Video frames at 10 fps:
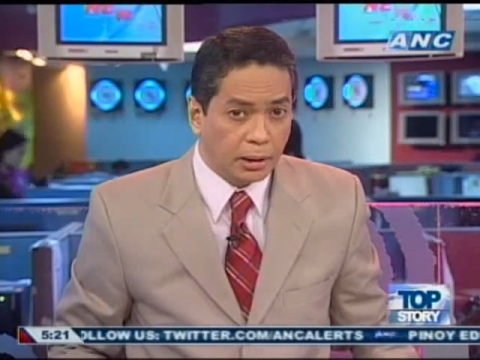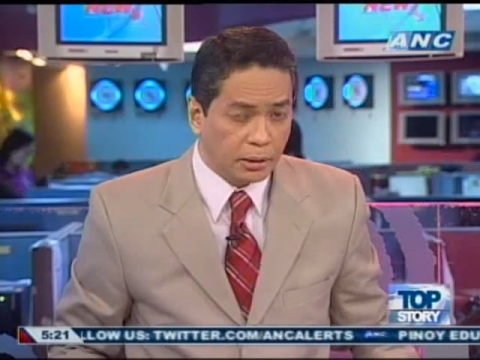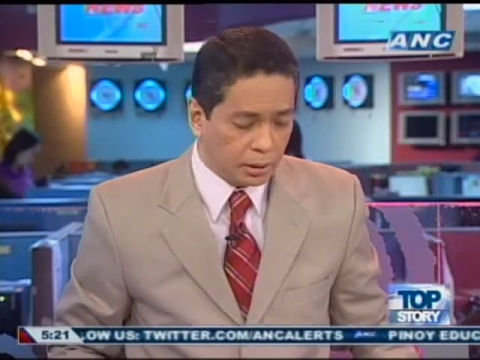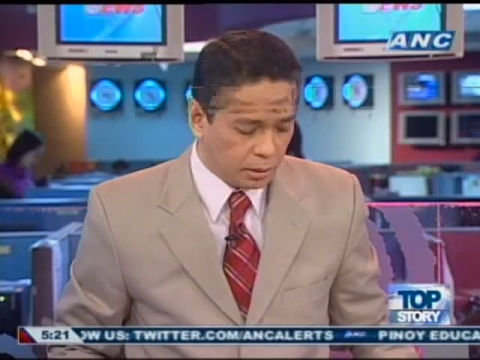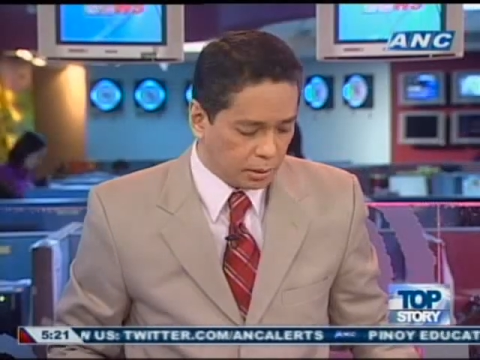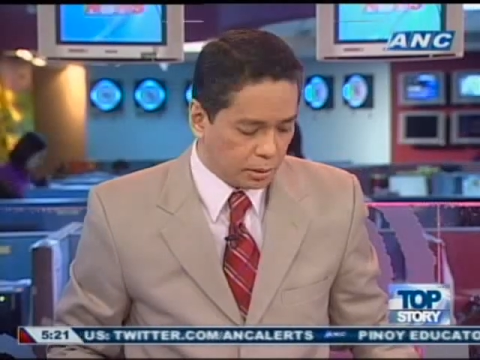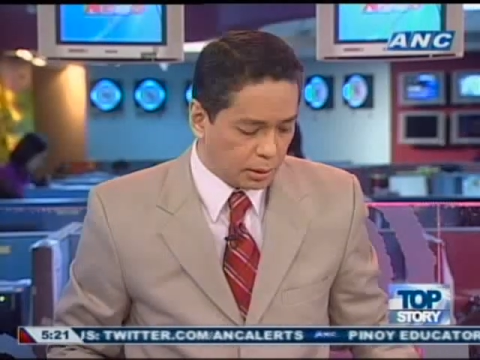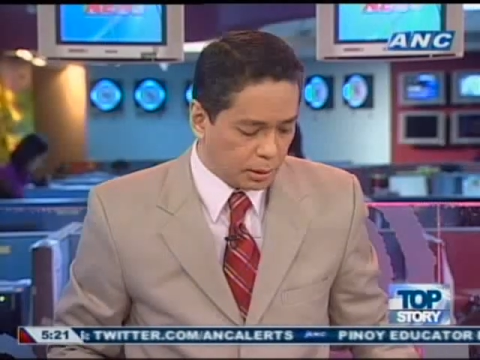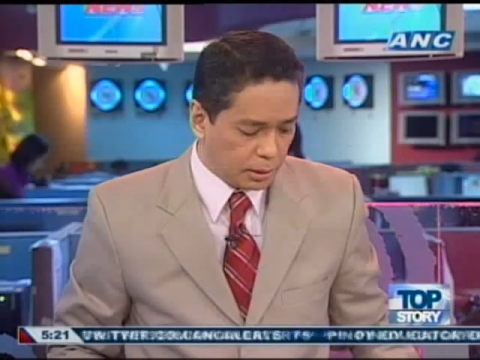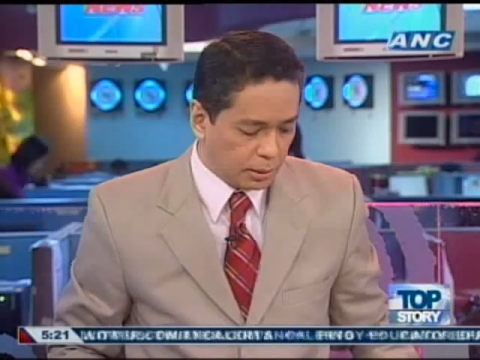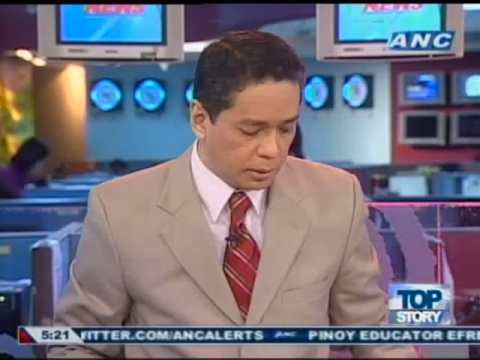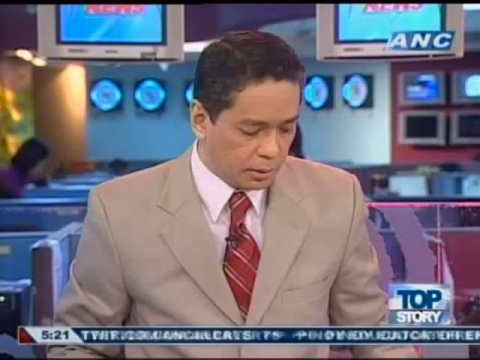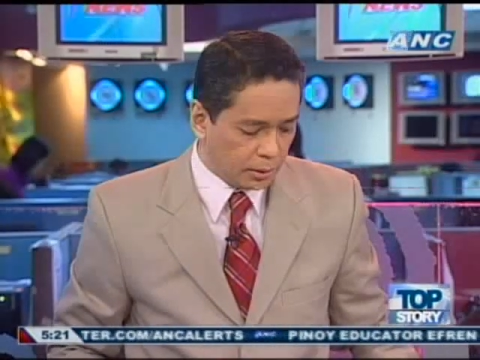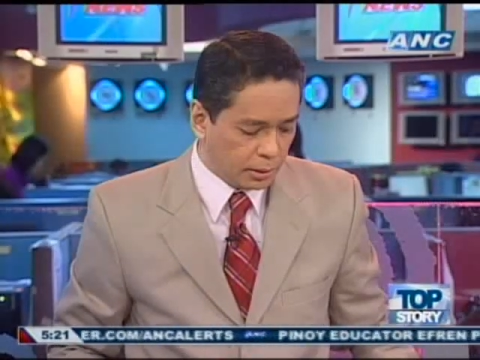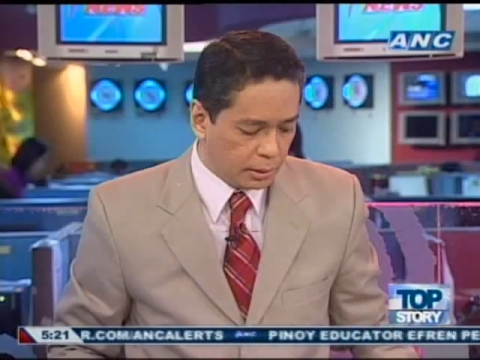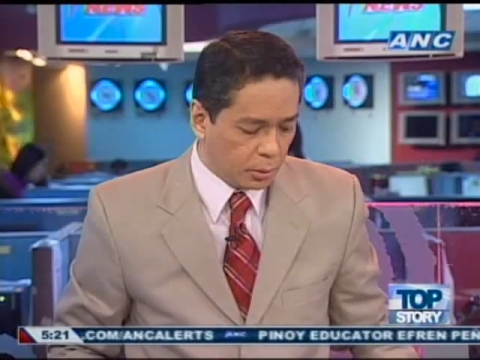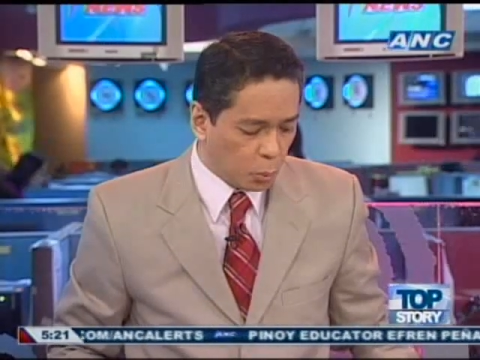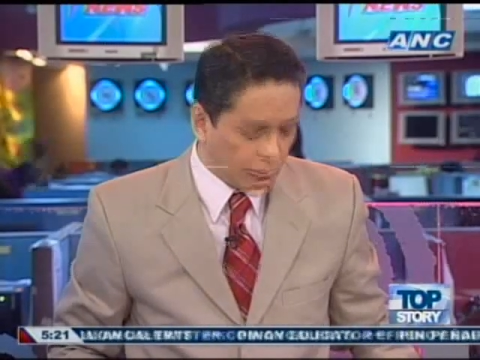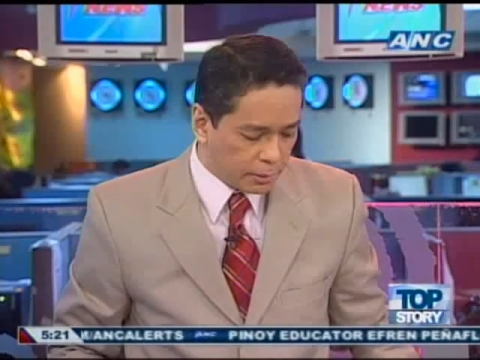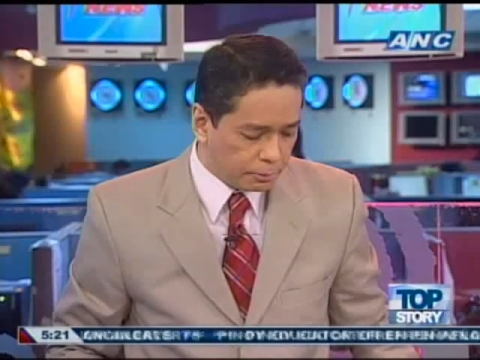saying that
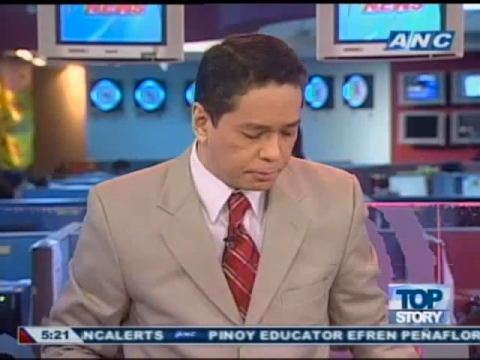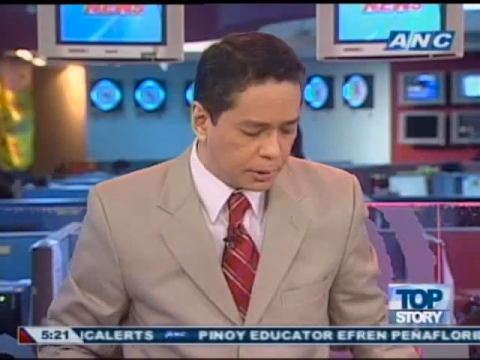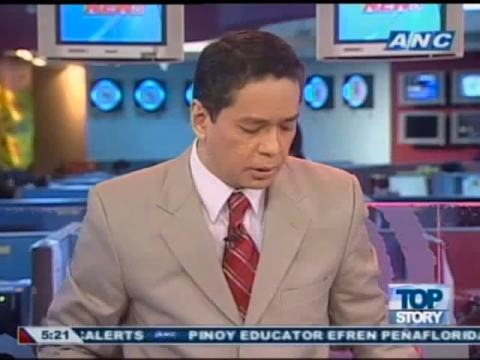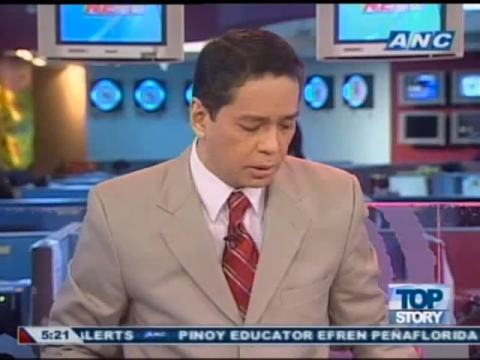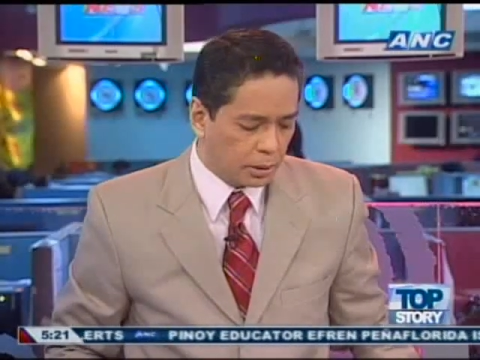the wife,